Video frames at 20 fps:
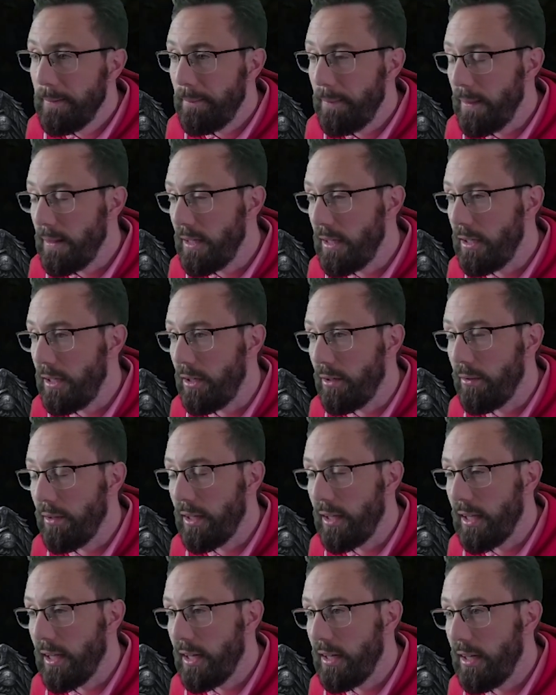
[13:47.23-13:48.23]

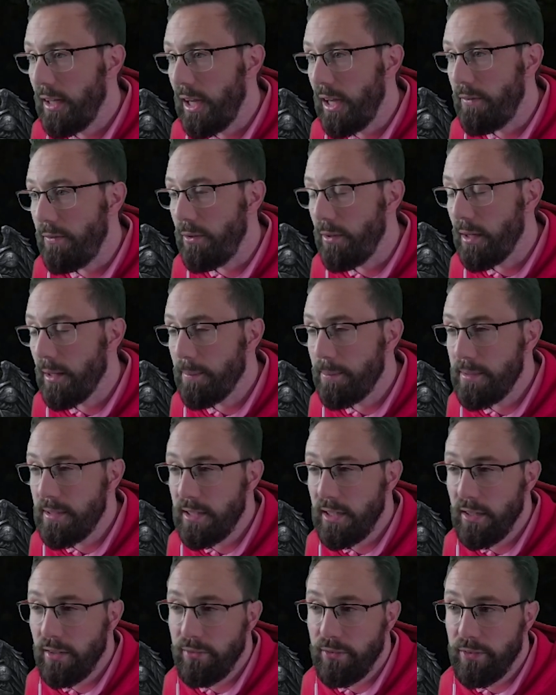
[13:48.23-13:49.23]
again, if you happen to
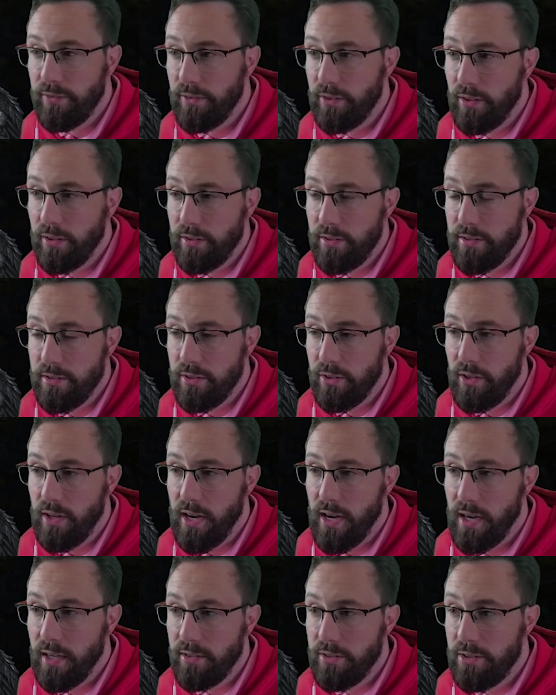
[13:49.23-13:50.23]
get a Rift Guardian that's got
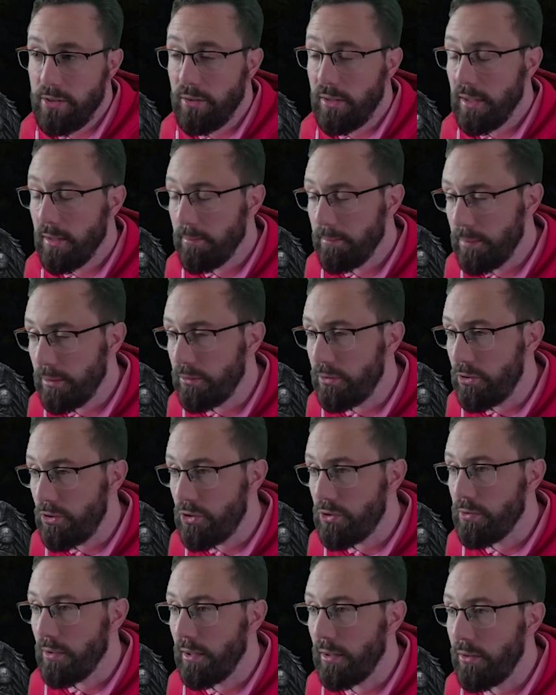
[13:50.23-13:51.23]
ads, you can build your
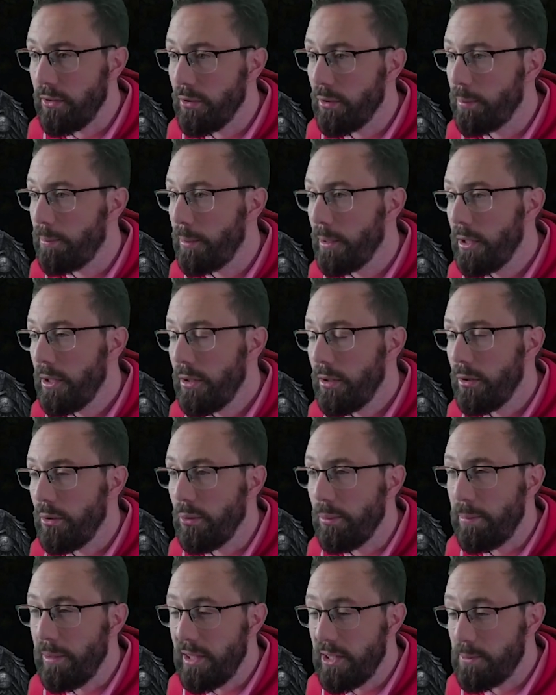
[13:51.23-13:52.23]
strength up,
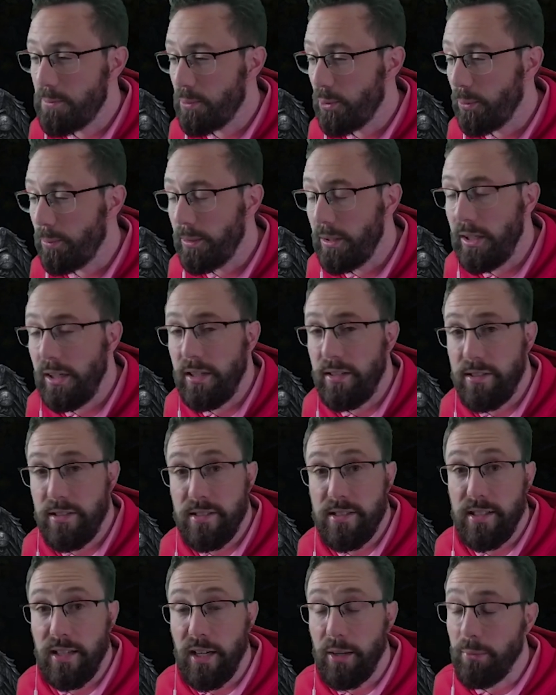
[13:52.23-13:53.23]
albeit it's probably easier
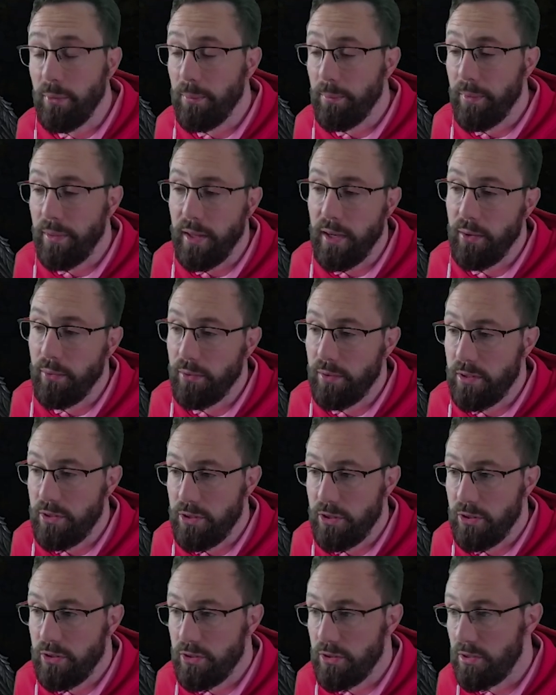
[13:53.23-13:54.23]
to get one without because you
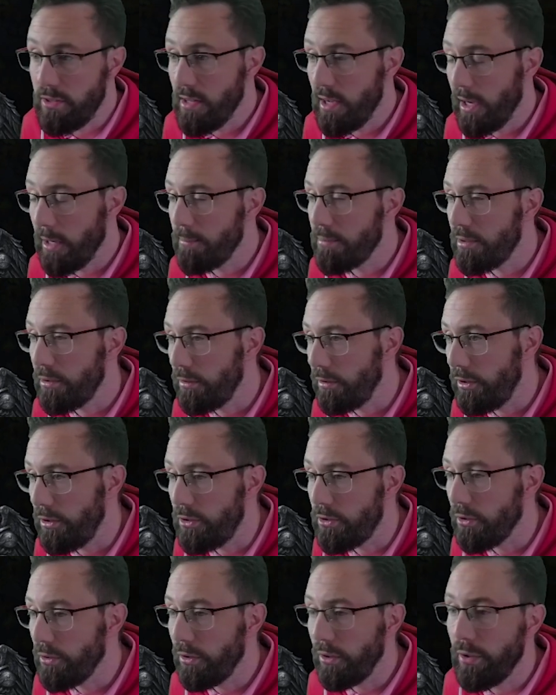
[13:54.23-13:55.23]
can just absolutely
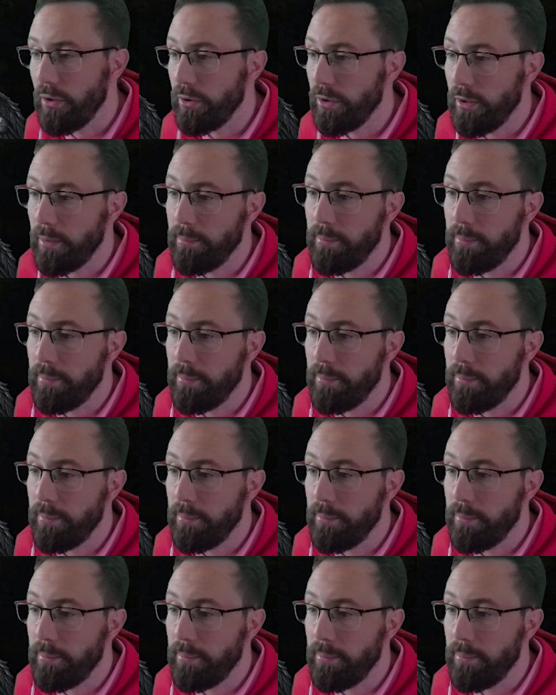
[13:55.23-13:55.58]
dunk on them